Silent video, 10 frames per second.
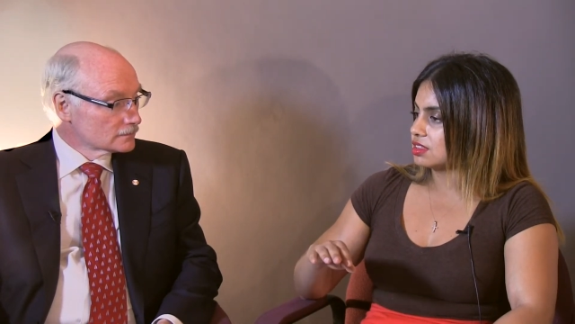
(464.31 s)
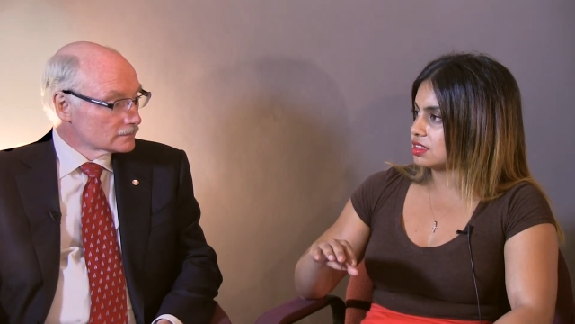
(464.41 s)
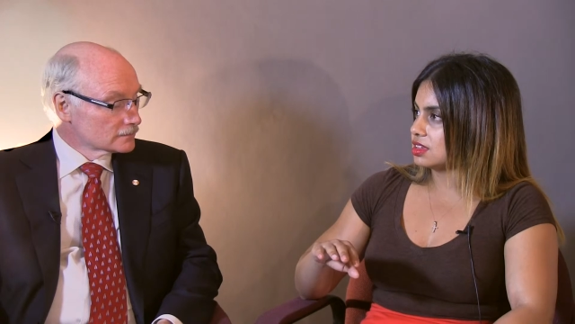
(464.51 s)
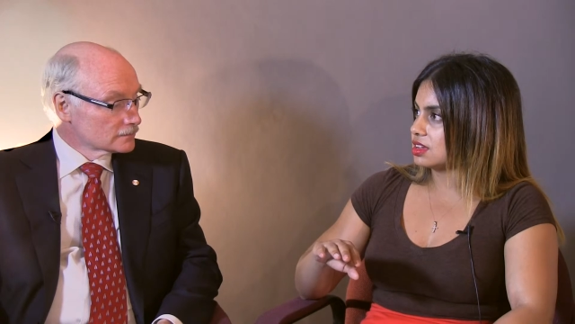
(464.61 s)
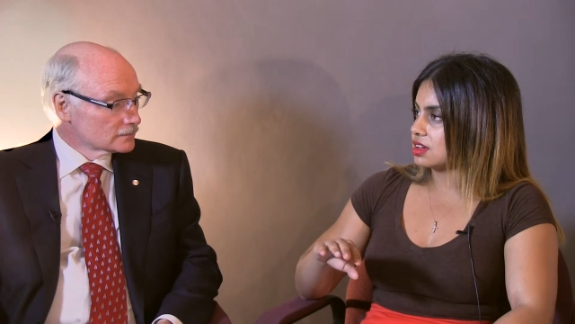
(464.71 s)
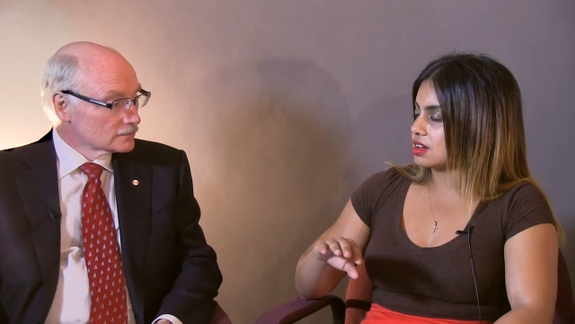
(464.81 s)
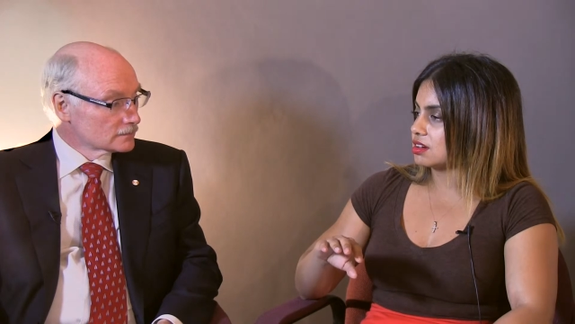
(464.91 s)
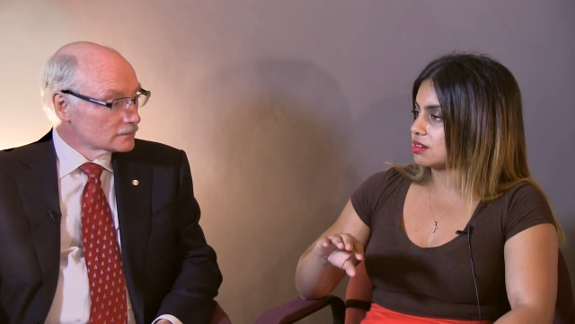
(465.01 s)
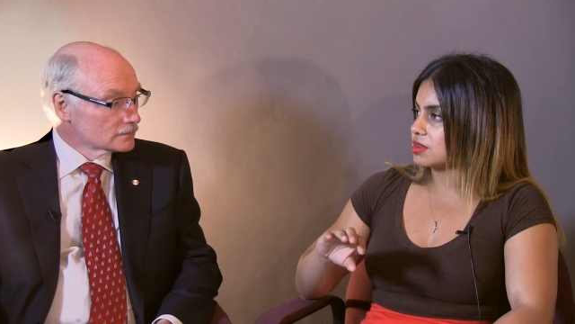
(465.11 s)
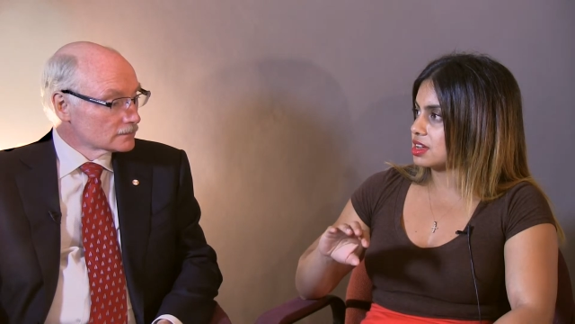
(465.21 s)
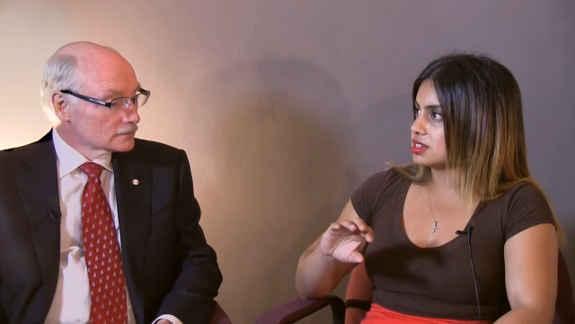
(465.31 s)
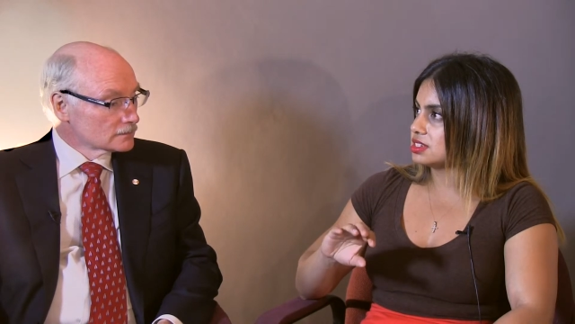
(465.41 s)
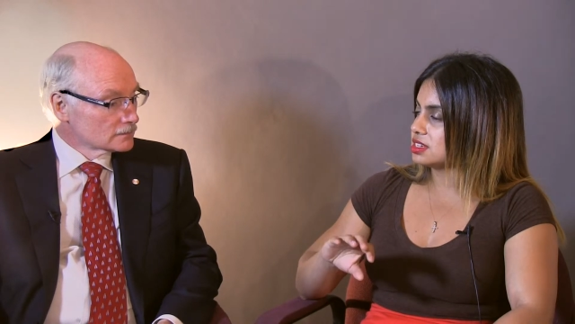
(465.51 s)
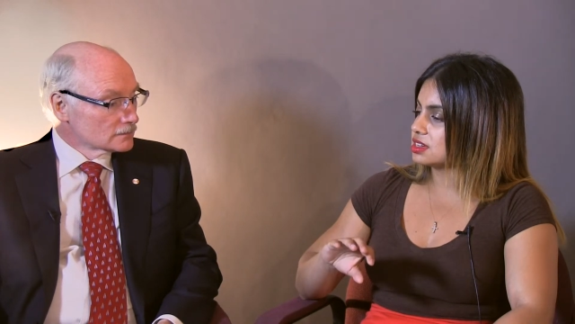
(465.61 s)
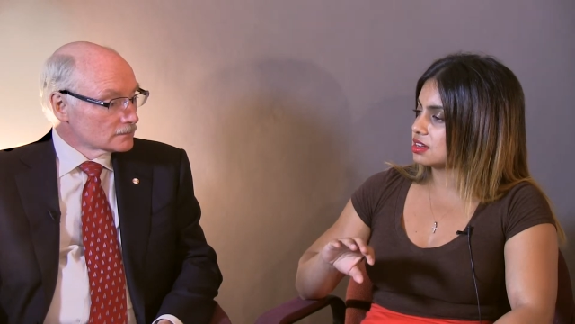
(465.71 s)
Speaker 1: the um,
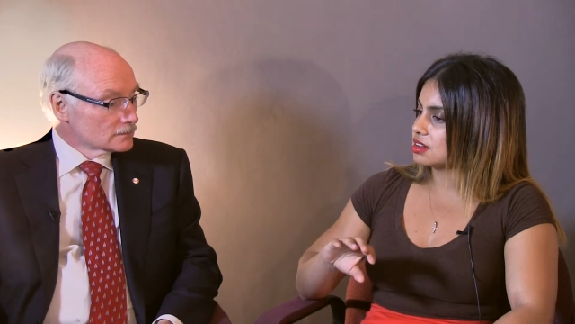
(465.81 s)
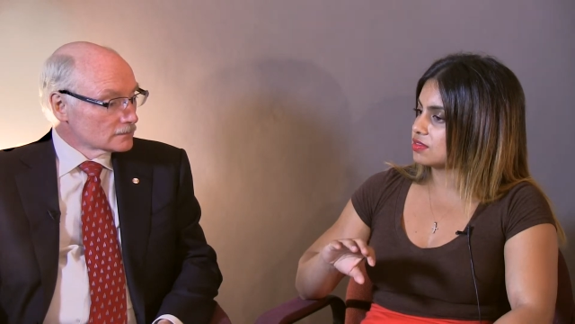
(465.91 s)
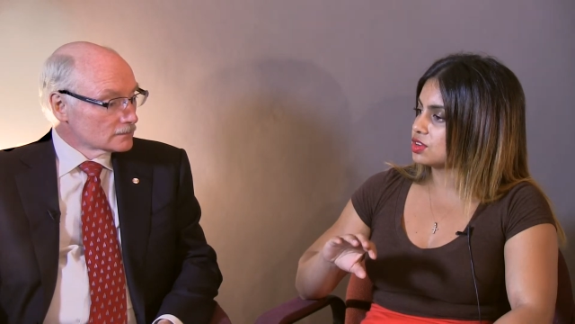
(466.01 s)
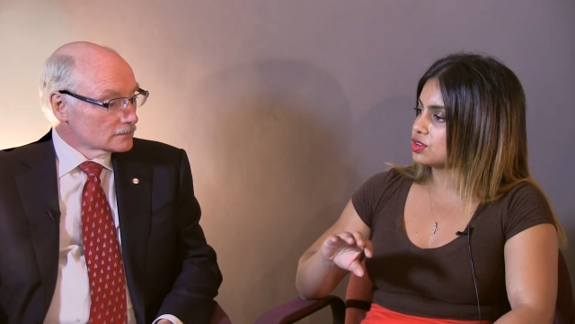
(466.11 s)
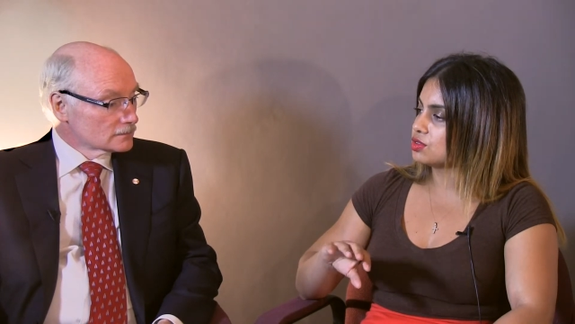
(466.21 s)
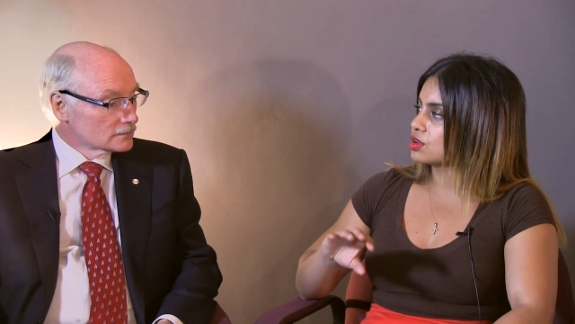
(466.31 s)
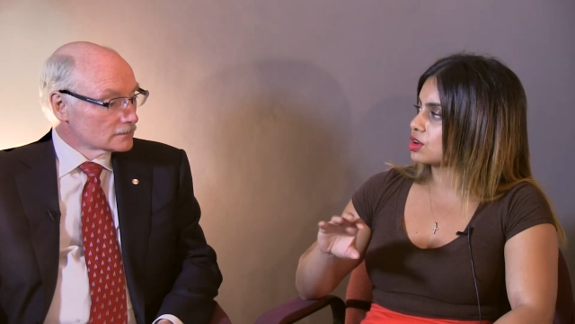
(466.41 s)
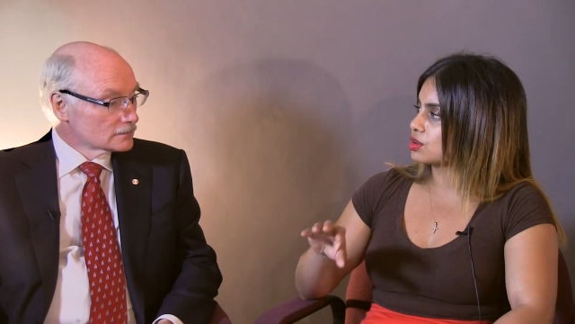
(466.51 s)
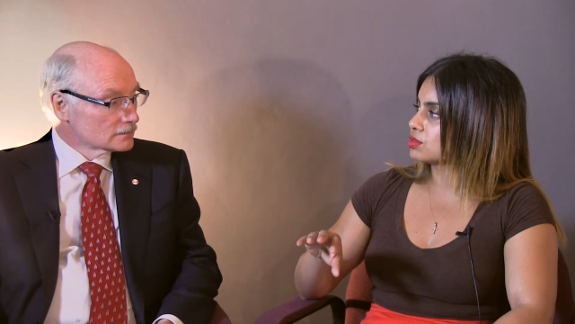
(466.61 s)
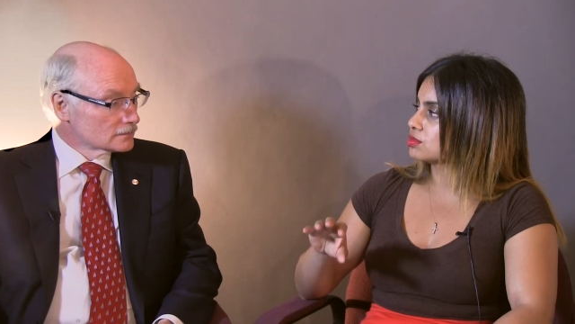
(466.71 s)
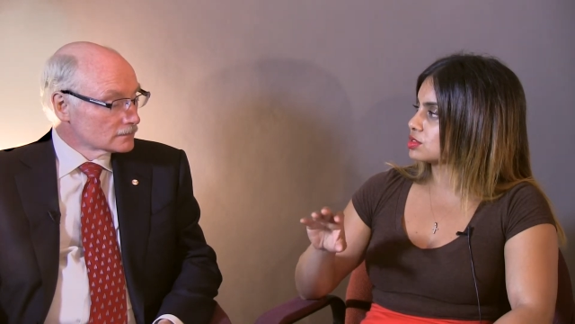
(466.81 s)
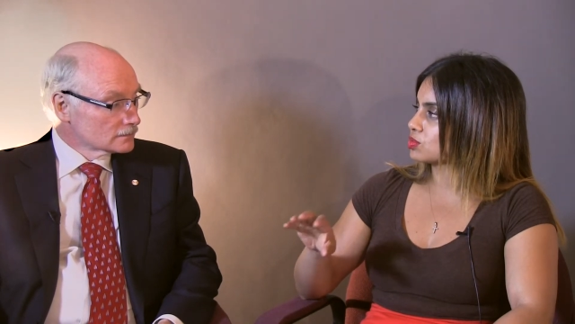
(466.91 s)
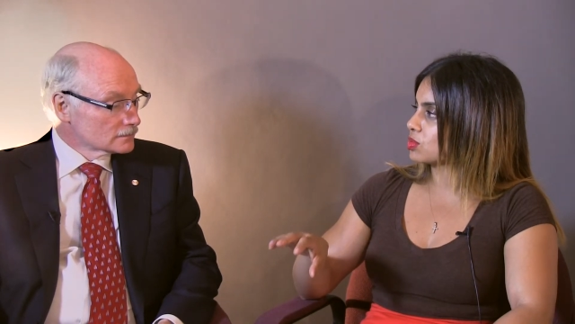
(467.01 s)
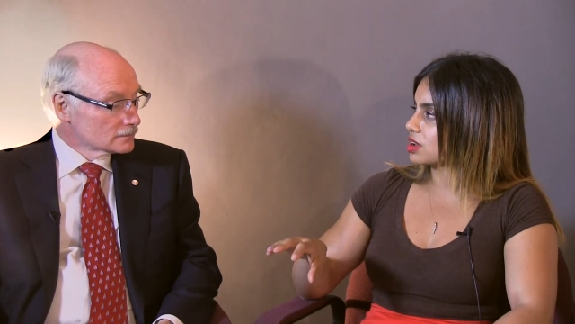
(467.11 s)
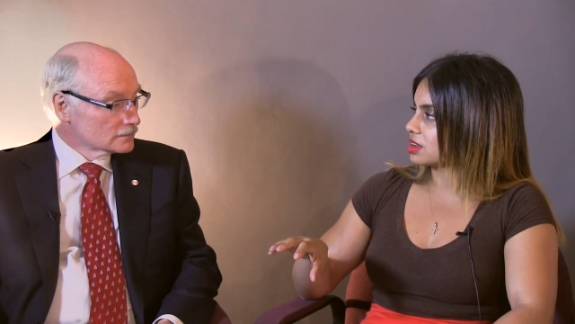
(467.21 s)
idea of who owns
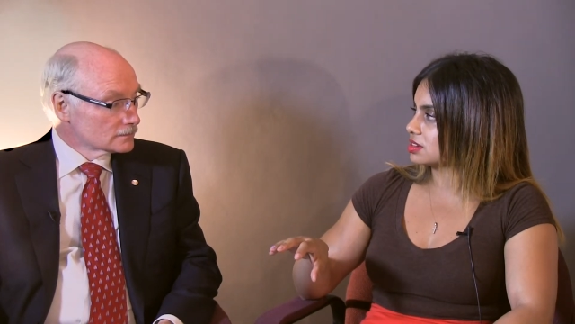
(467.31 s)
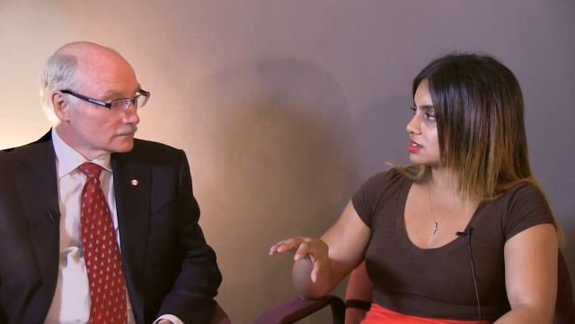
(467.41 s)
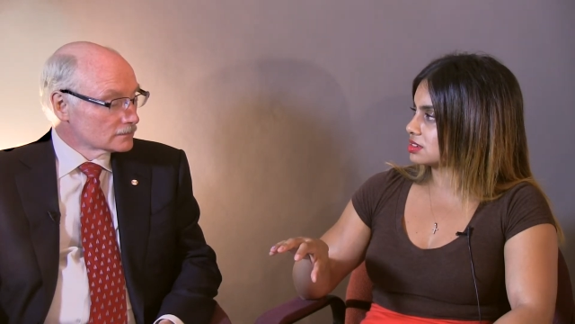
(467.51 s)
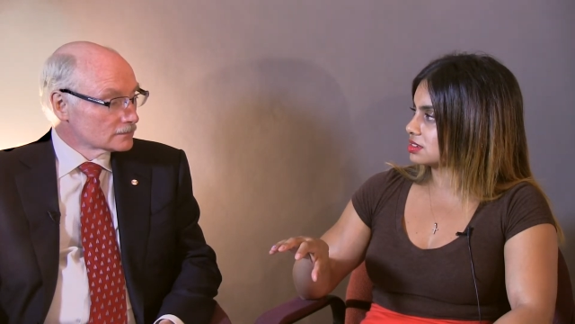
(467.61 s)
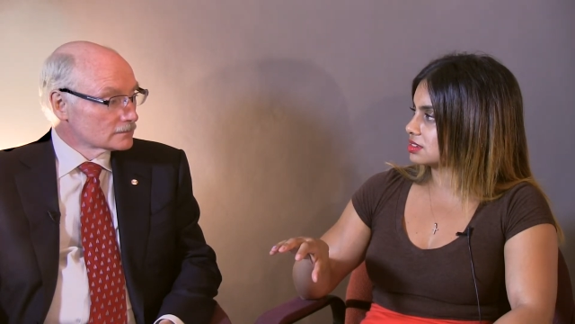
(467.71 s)
what